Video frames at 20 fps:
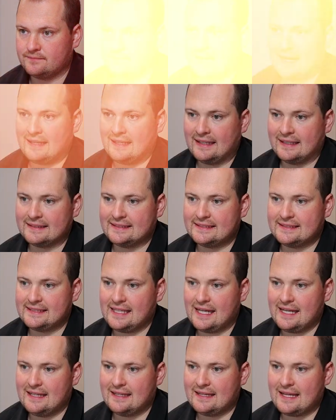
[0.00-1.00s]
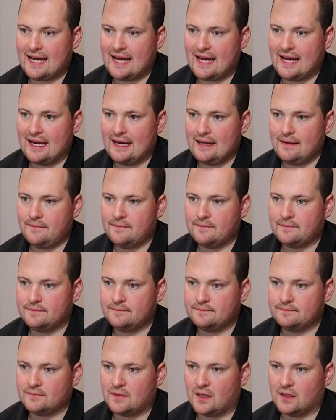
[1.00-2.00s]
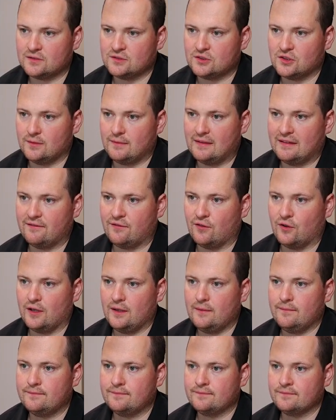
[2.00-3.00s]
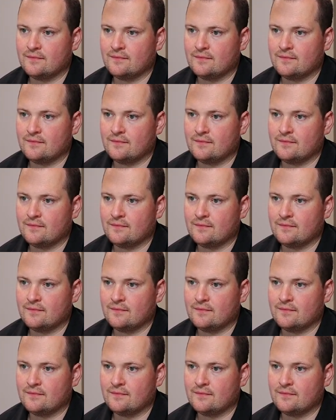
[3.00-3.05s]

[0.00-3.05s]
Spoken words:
Now you can see there, I'll zoom in for you.